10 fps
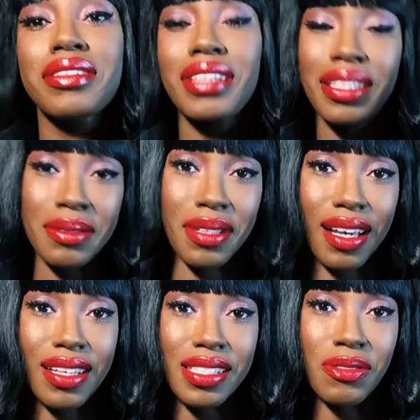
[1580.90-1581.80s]
thank you
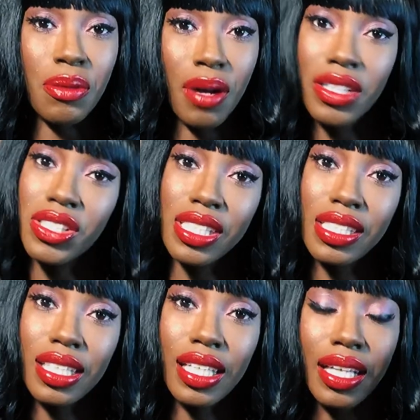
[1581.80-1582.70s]
guys for
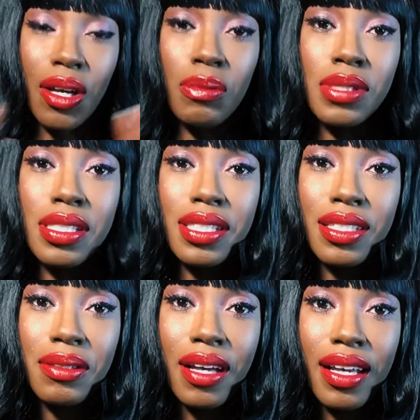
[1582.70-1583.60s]
watching, and I hope to see
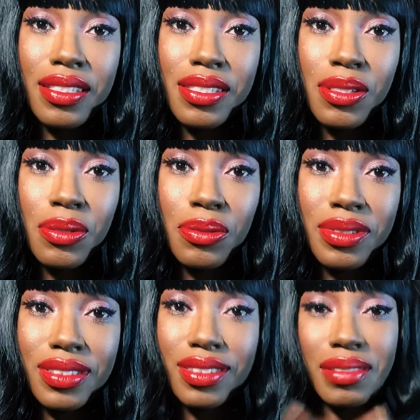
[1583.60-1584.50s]
you guys soon.
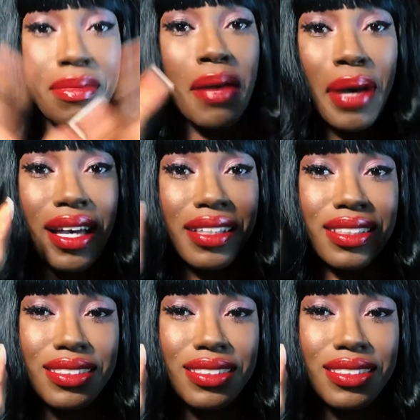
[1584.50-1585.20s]
Bye-bye.